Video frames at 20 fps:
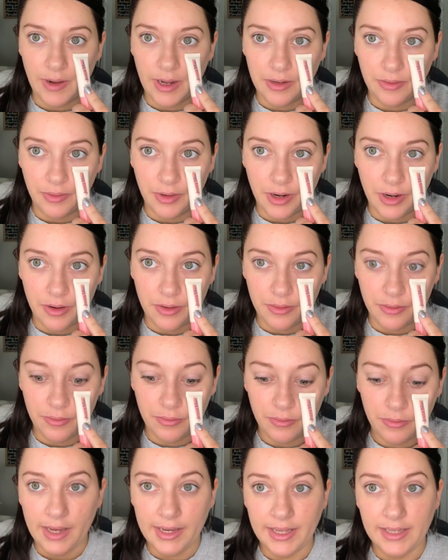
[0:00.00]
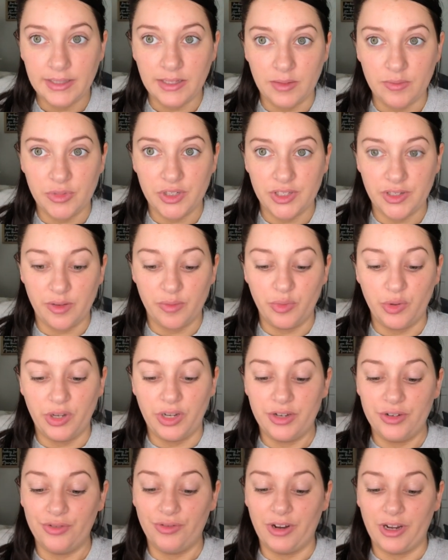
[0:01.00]
I don't know. I guess I'm just going to put
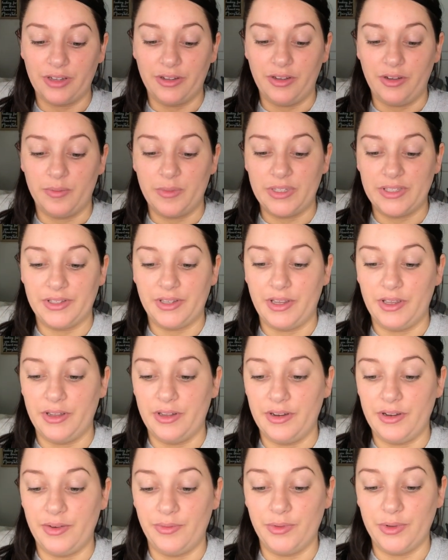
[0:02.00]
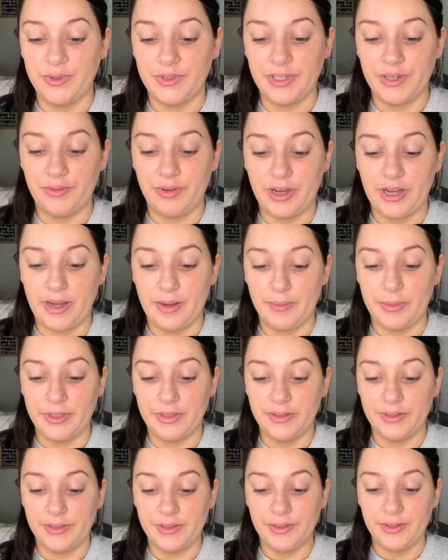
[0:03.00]
it directly on my skin and we'll see what
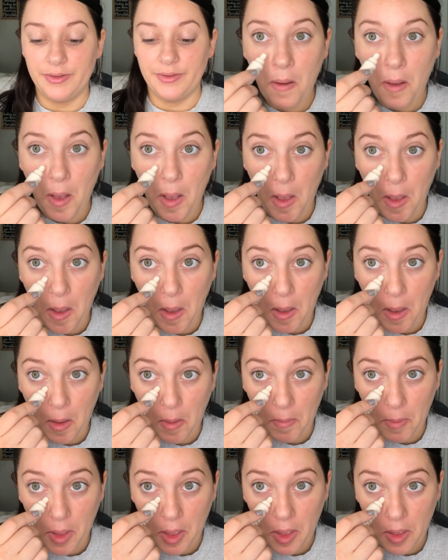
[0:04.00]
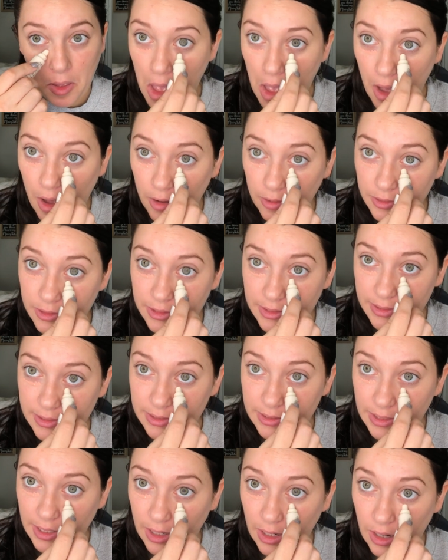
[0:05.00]
happens. Um, I'll just
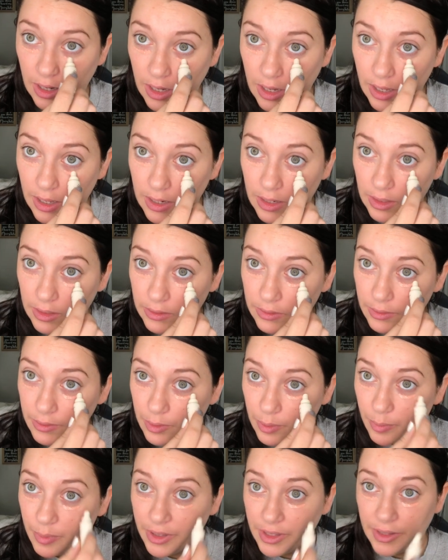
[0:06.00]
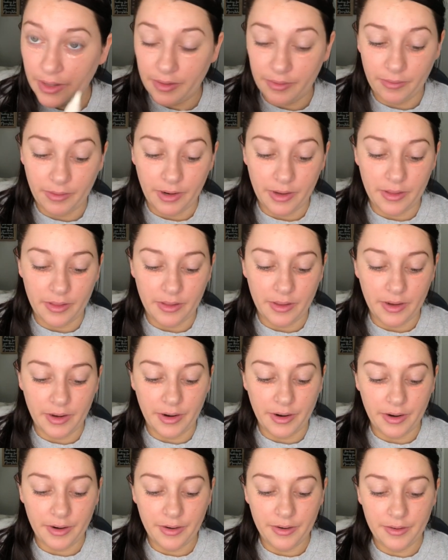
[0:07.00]
dye a little bit right
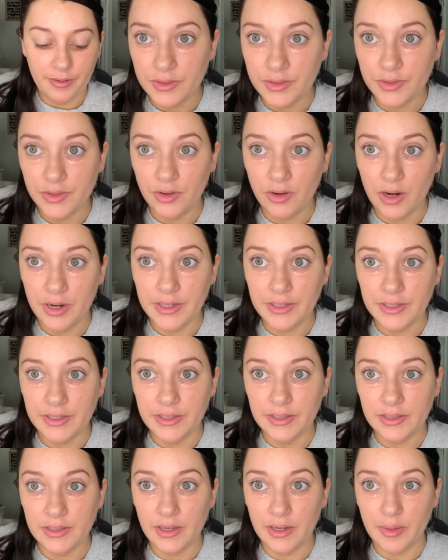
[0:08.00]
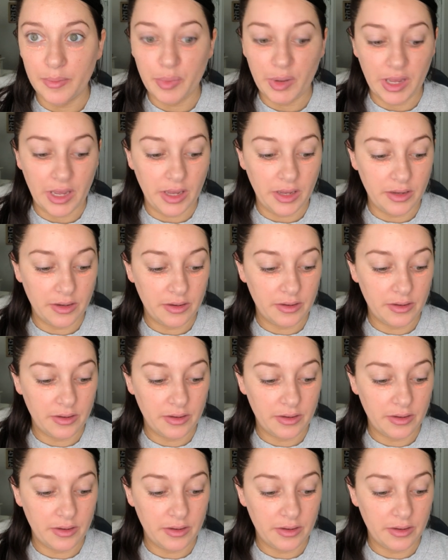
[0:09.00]
there. It's crazy. It's like pink.